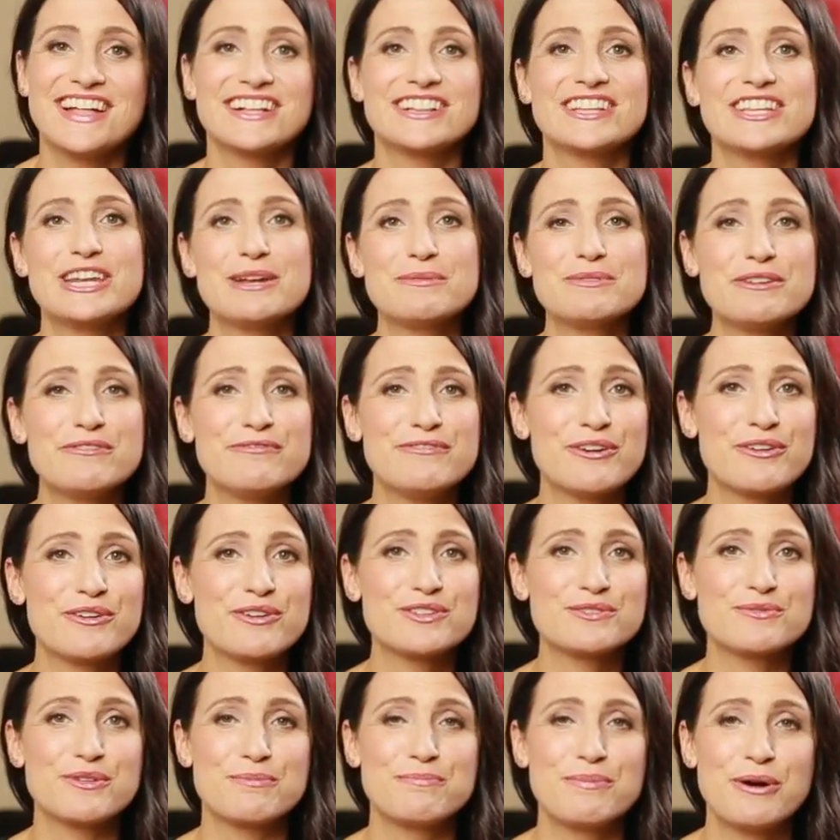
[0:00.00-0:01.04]
Clean up the
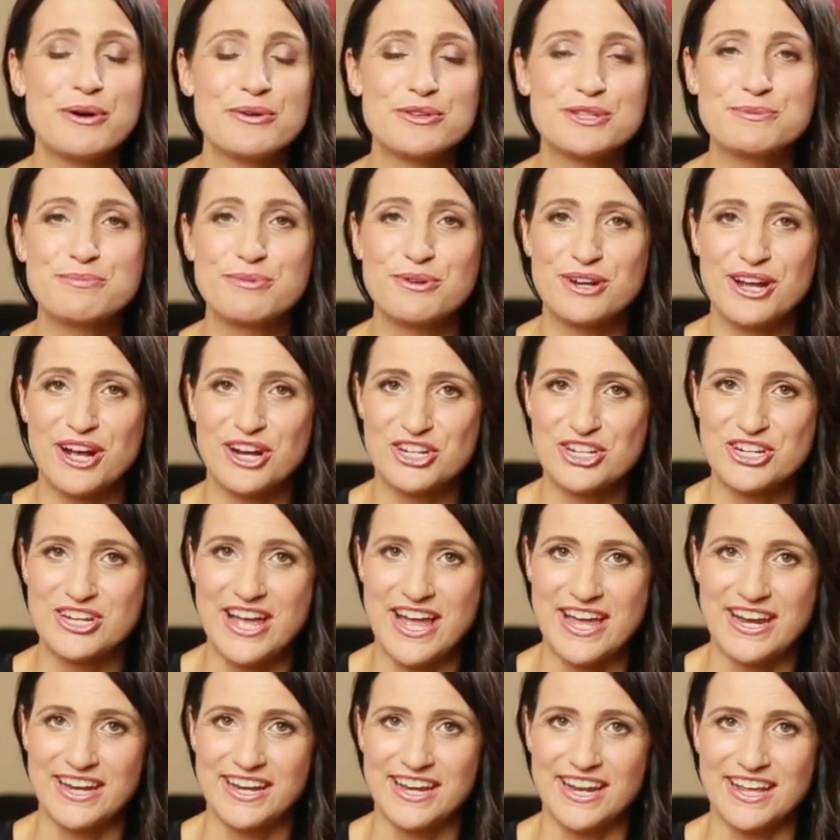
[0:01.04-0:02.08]
photos with post-production
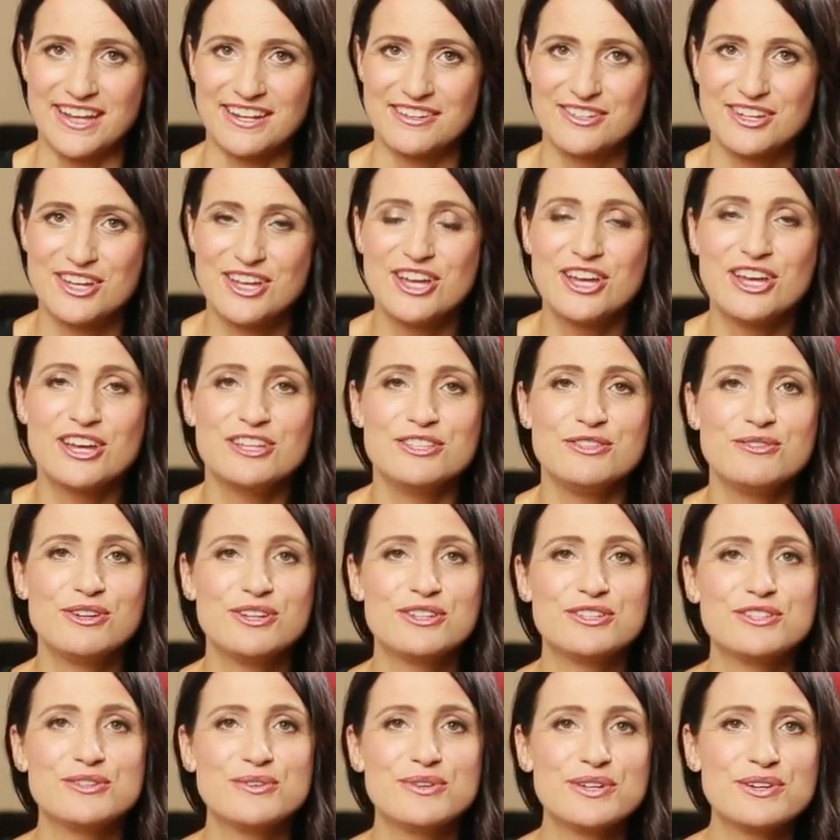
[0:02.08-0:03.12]
editing. You
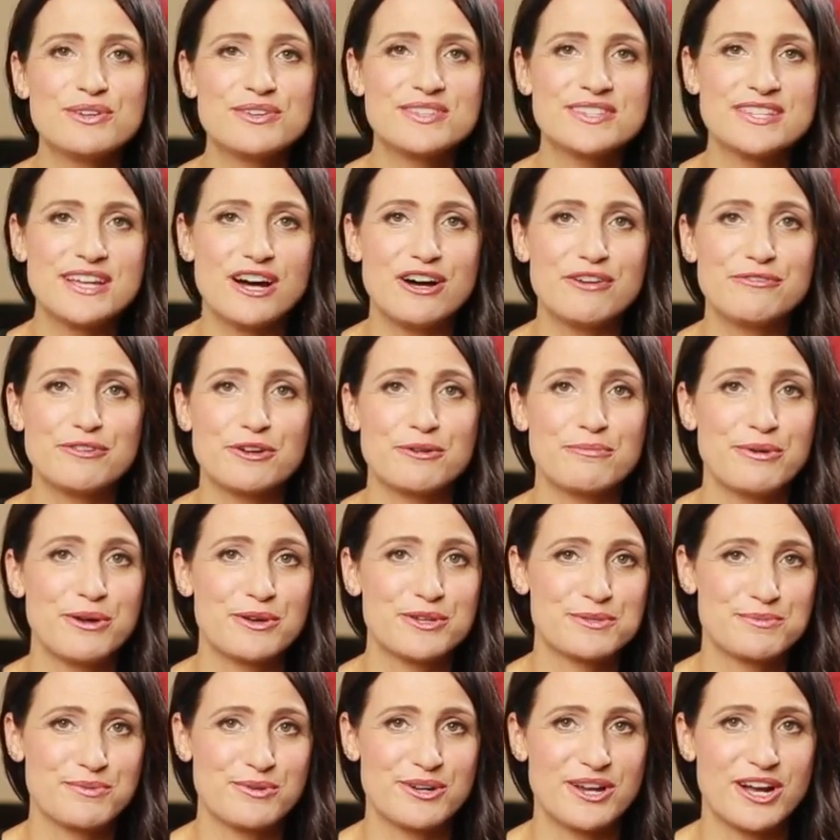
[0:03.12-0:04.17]
can do it yourself, your
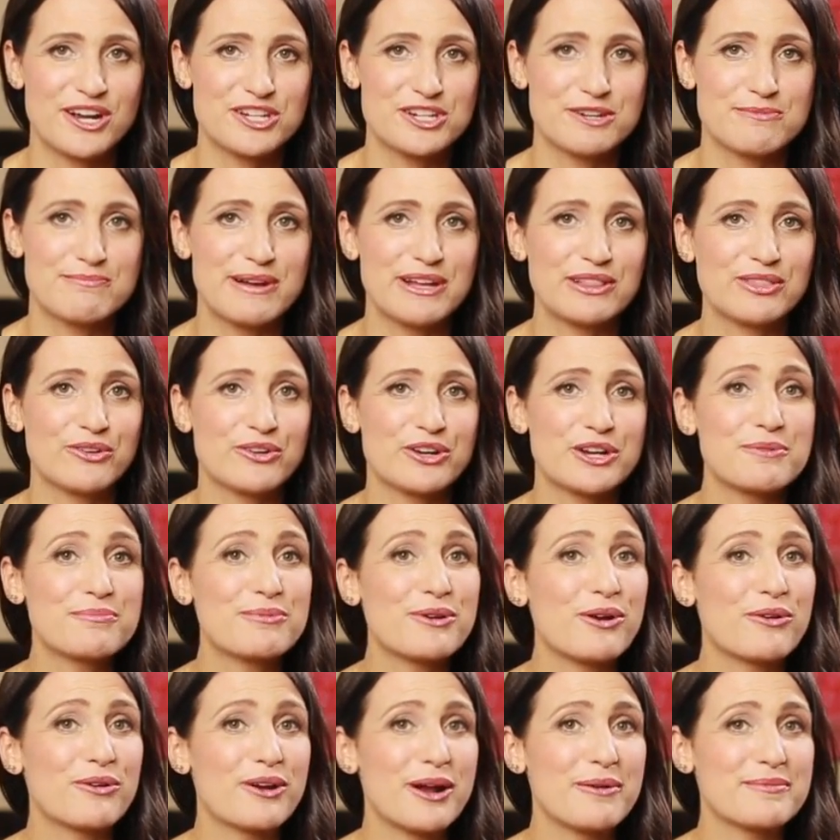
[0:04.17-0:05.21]
post-production, by learning
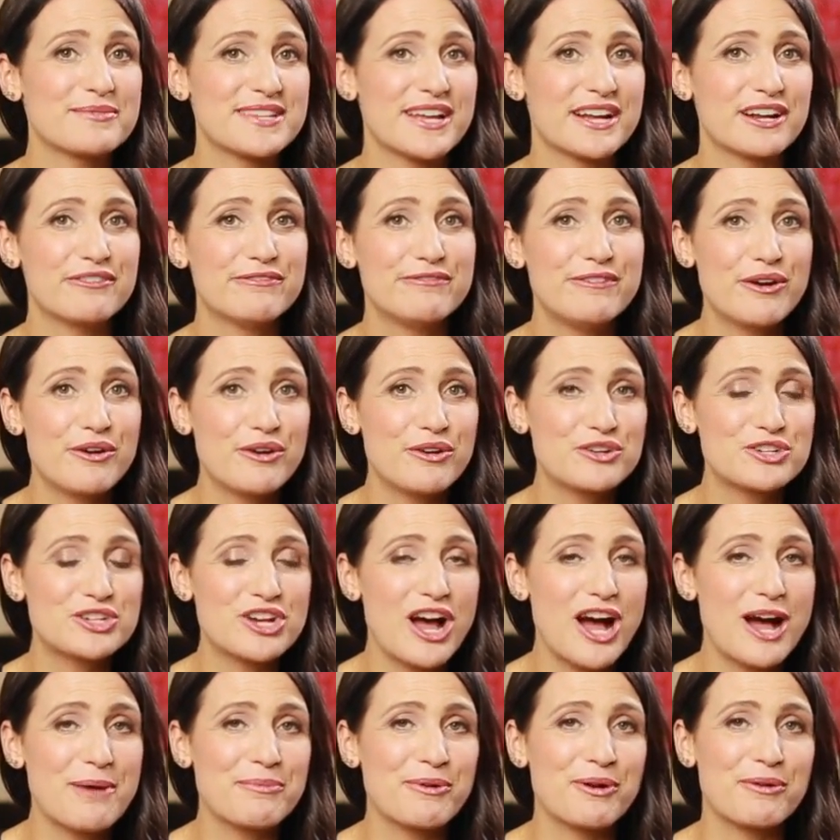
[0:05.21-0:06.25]
programs like
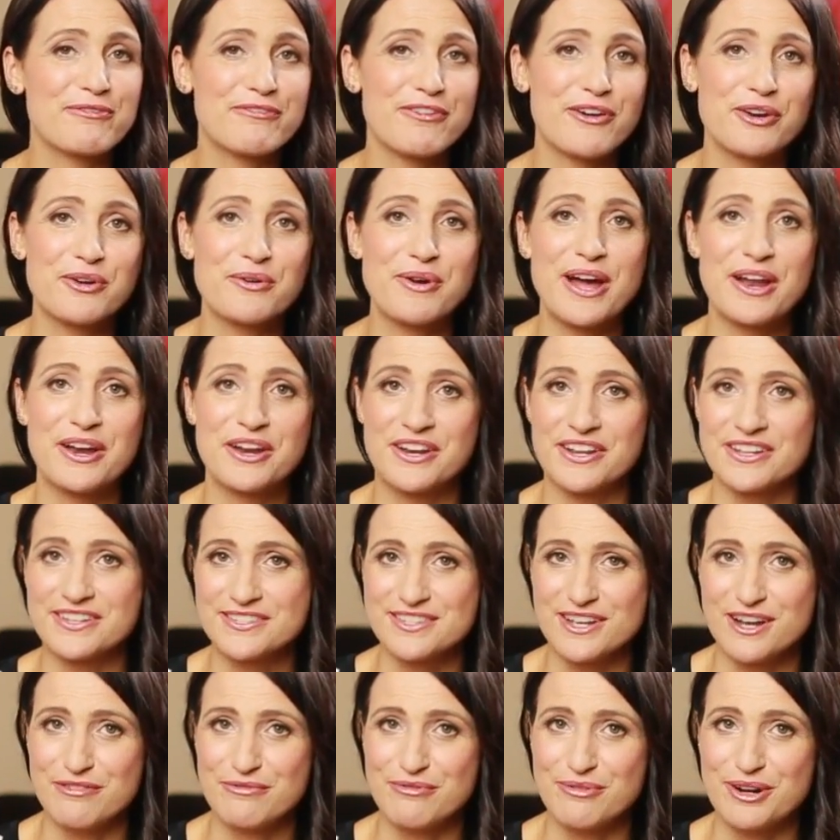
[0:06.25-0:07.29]
Photoshop or photo editing
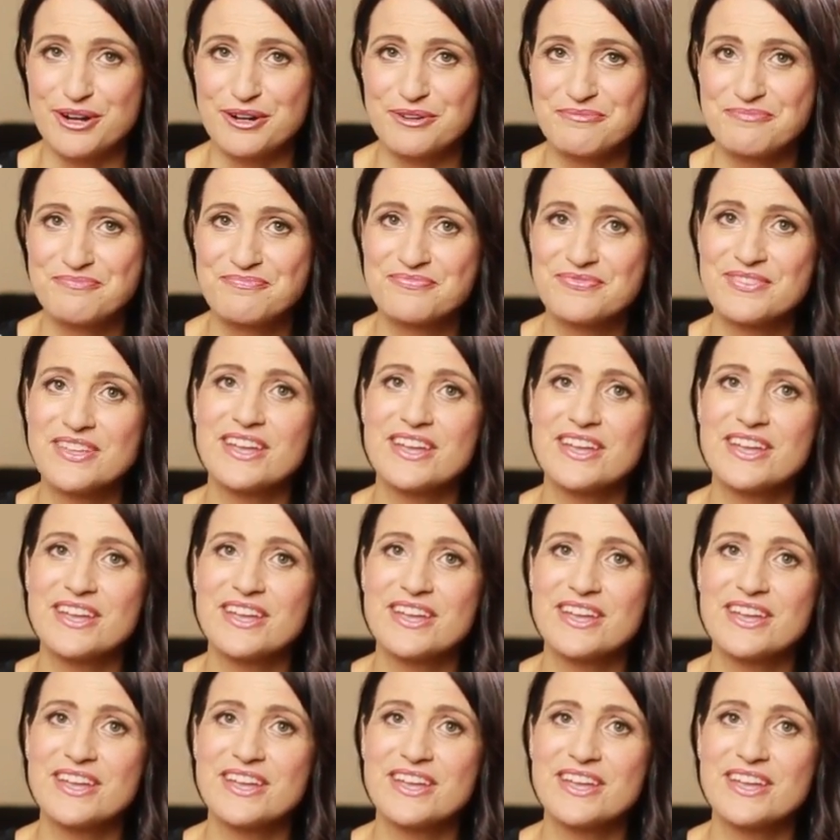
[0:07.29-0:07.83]
software.